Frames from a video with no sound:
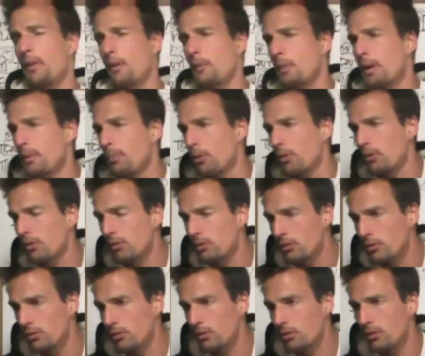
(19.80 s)
other people.
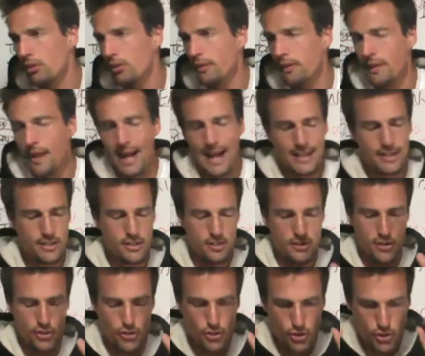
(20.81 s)
That's
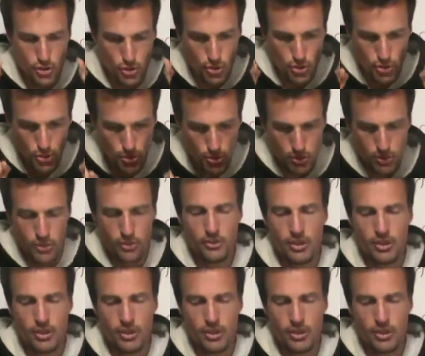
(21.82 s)
the two